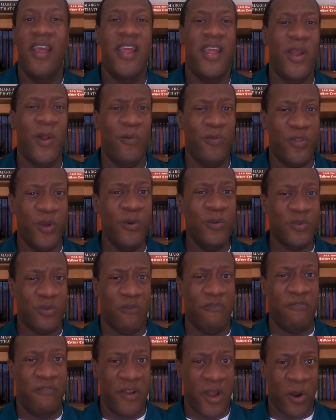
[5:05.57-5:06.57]
Those
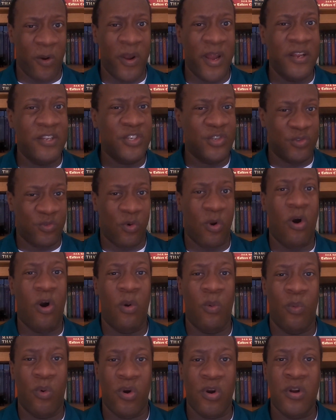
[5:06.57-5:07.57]
were very
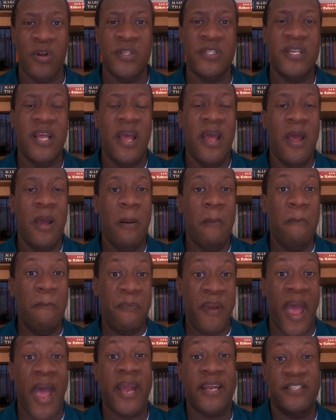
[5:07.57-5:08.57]
strong words,
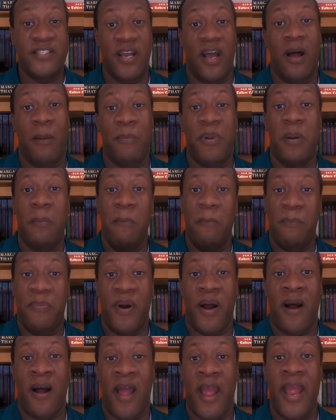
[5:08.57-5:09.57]
backed up
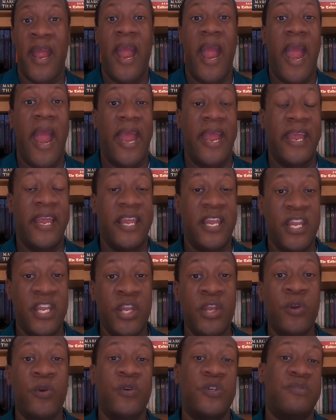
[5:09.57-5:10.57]
by a
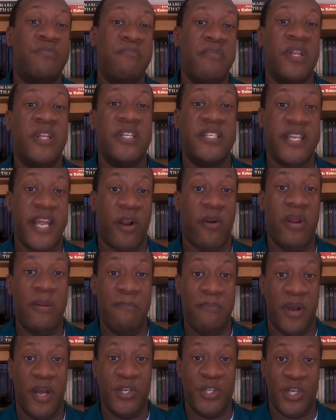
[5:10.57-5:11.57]
huge military
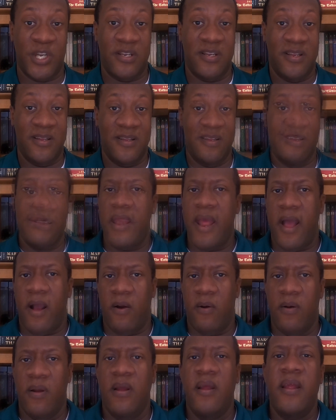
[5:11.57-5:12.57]
budget.
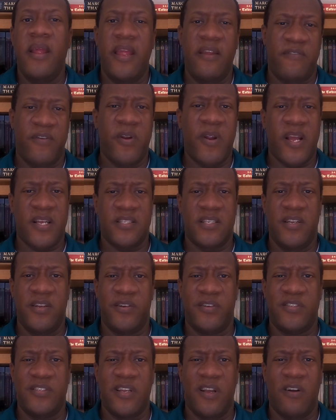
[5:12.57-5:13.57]
Now, if you're
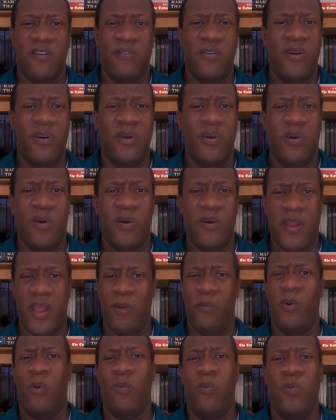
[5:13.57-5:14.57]
asking yourself,
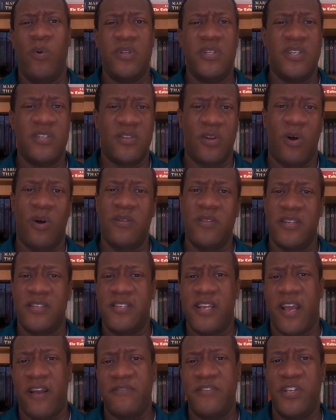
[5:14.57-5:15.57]
okay, well, what does all
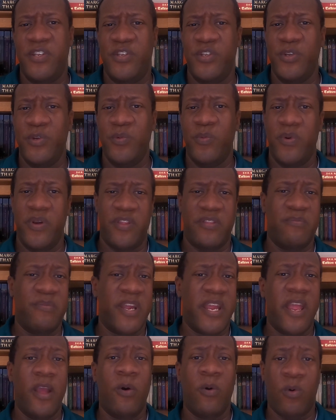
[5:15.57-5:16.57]
this have to do with
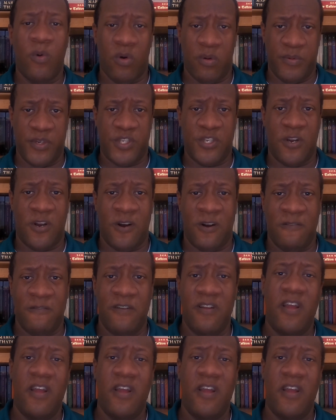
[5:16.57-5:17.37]
Mikhail Gorbachev?